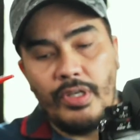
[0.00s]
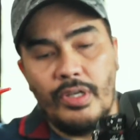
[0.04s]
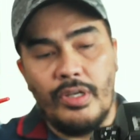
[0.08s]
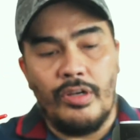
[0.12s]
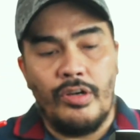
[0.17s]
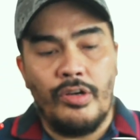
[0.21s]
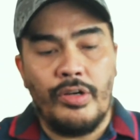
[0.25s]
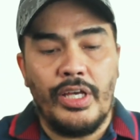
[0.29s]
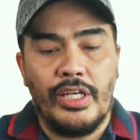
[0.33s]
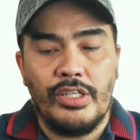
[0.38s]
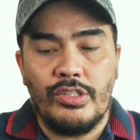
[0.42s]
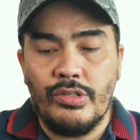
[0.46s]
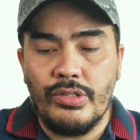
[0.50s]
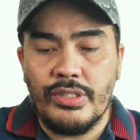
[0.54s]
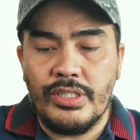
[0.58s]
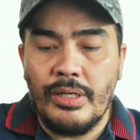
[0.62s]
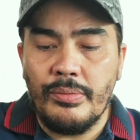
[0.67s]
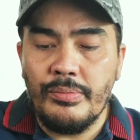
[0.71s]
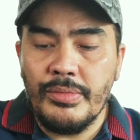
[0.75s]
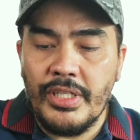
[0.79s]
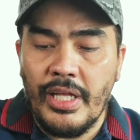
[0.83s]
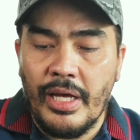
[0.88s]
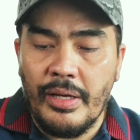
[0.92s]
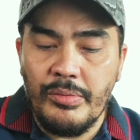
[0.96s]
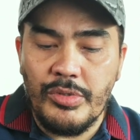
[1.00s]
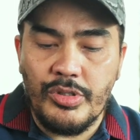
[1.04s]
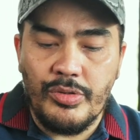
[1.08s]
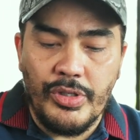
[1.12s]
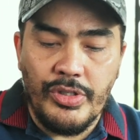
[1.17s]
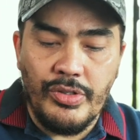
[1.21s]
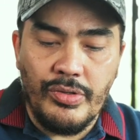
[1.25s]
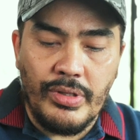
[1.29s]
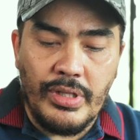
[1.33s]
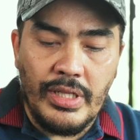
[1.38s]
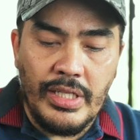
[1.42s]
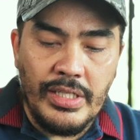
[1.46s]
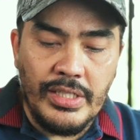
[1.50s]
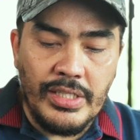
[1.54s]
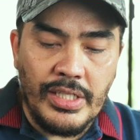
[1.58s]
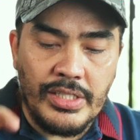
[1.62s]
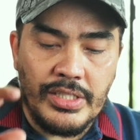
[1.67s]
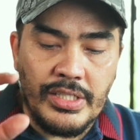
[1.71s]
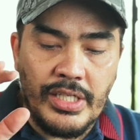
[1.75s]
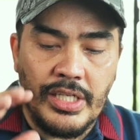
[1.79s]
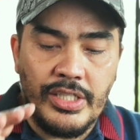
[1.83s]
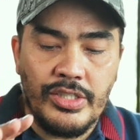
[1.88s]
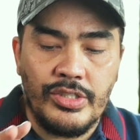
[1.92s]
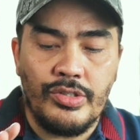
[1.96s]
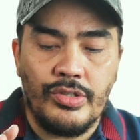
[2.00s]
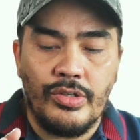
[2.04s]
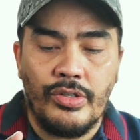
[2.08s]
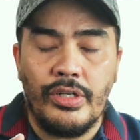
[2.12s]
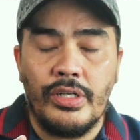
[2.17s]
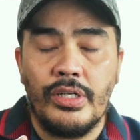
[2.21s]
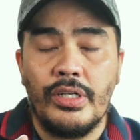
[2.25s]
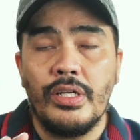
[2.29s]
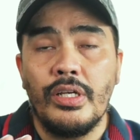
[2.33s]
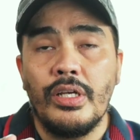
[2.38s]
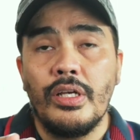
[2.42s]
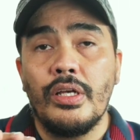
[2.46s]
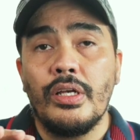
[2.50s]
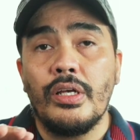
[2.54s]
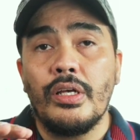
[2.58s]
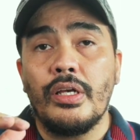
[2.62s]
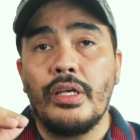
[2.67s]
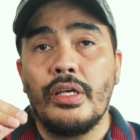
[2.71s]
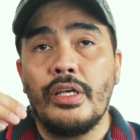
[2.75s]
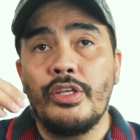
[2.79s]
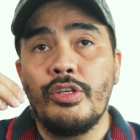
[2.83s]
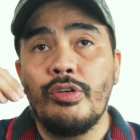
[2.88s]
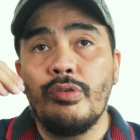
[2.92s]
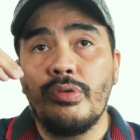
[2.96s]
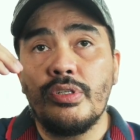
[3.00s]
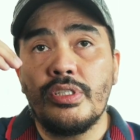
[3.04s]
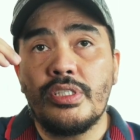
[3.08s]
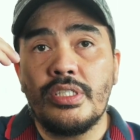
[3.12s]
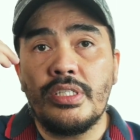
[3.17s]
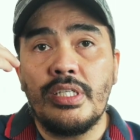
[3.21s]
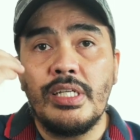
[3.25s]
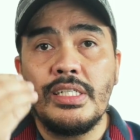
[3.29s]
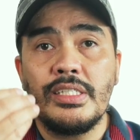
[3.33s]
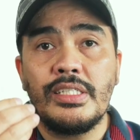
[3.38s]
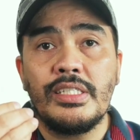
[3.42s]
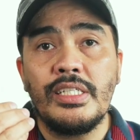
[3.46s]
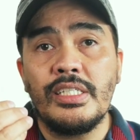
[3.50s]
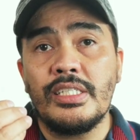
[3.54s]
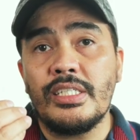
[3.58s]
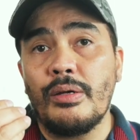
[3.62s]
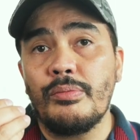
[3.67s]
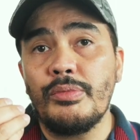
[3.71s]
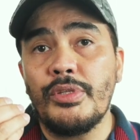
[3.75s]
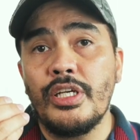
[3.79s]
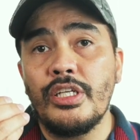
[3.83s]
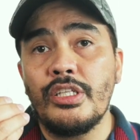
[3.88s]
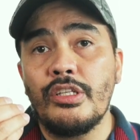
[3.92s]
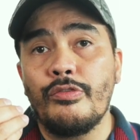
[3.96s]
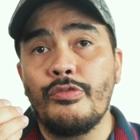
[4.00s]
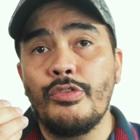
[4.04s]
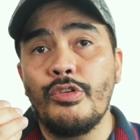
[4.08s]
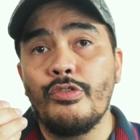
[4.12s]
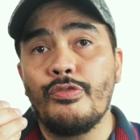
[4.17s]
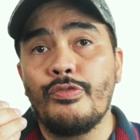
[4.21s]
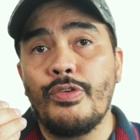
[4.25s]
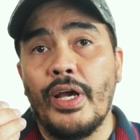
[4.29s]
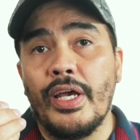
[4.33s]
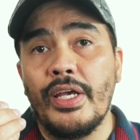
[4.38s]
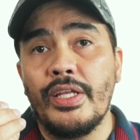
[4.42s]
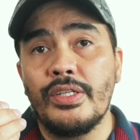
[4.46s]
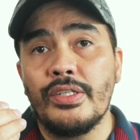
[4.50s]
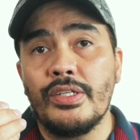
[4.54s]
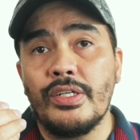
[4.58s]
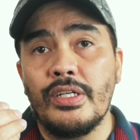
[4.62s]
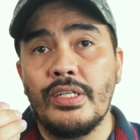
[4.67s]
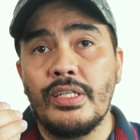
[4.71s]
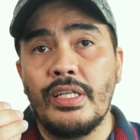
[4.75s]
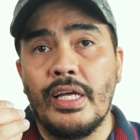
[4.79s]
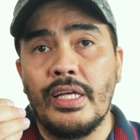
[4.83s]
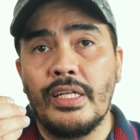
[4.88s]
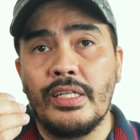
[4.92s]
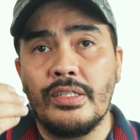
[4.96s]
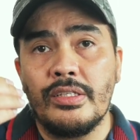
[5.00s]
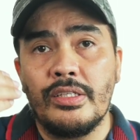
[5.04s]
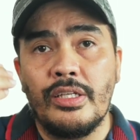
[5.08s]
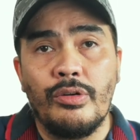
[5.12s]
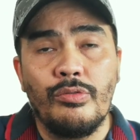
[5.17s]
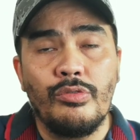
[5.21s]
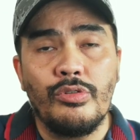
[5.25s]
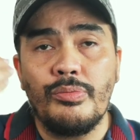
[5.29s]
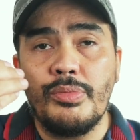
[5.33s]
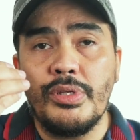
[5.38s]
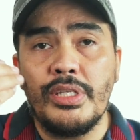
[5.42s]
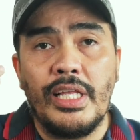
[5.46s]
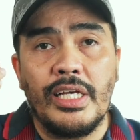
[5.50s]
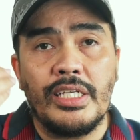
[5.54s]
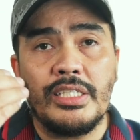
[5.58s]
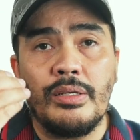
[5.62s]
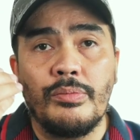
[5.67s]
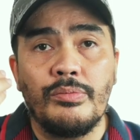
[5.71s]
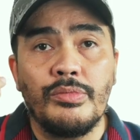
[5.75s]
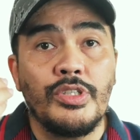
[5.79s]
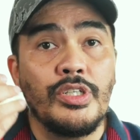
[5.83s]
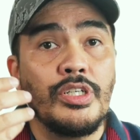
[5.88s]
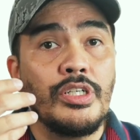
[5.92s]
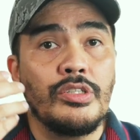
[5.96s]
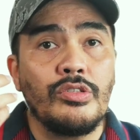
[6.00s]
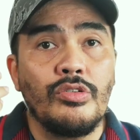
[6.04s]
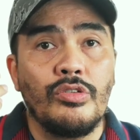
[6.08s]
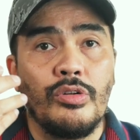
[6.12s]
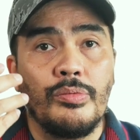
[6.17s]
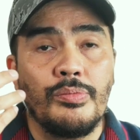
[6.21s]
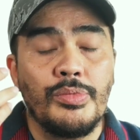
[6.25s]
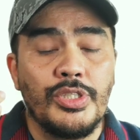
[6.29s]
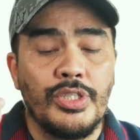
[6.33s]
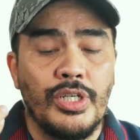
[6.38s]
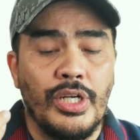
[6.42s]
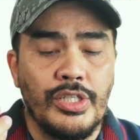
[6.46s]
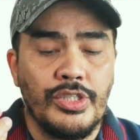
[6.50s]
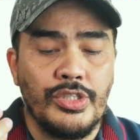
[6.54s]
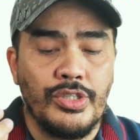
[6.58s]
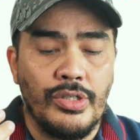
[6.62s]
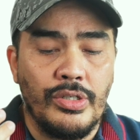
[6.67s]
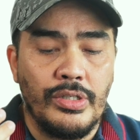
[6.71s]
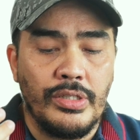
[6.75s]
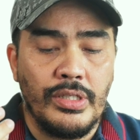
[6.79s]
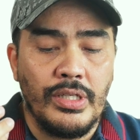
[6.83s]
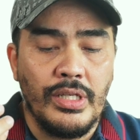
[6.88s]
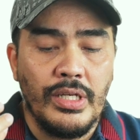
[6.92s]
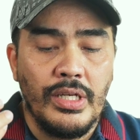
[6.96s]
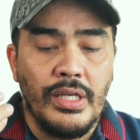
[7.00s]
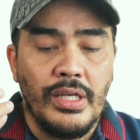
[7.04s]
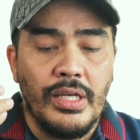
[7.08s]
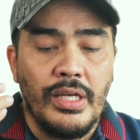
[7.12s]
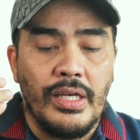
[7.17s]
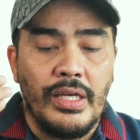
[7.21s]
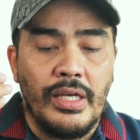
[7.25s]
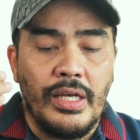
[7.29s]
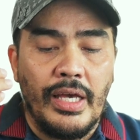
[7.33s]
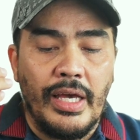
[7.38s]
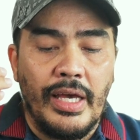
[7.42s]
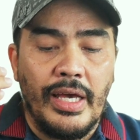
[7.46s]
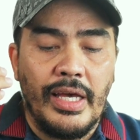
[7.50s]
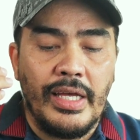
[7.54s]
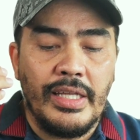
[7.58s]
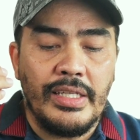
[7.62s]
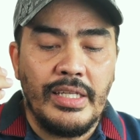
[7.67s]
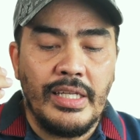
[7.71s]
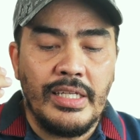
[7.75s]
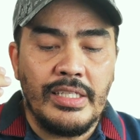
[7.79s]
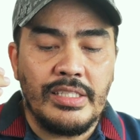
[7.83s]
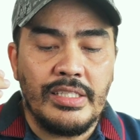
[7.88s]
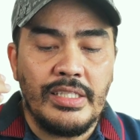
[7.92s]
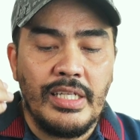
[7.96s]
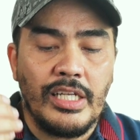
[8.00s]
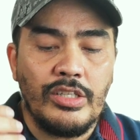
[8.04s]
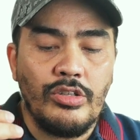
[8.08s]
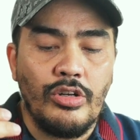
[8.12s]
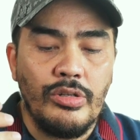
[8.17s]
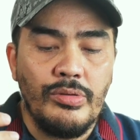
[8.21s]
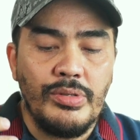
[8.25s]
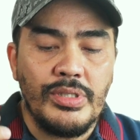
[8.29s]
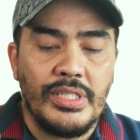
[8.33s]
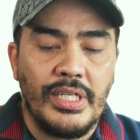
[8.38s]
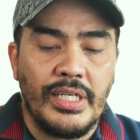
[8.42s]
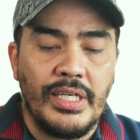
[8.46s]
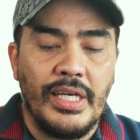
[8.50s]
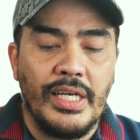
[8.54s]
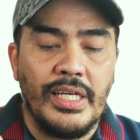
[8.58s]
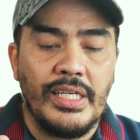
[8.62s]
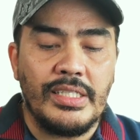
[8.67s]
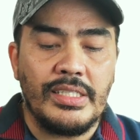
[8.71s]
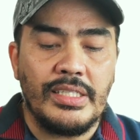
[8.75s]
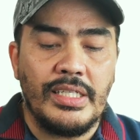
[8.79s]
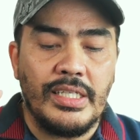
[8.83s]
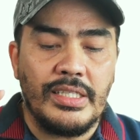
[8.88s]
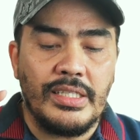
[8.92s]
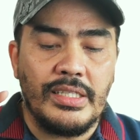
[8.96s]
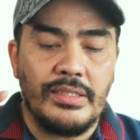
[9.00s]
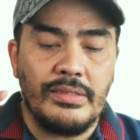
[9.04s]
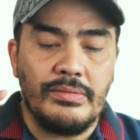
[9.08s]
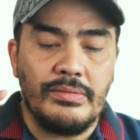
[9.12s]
Okay, so sometimes when you clean the sensor, you would still see something in the viewfinder, like there would be like some dirt or obstruction, and it's not always the case that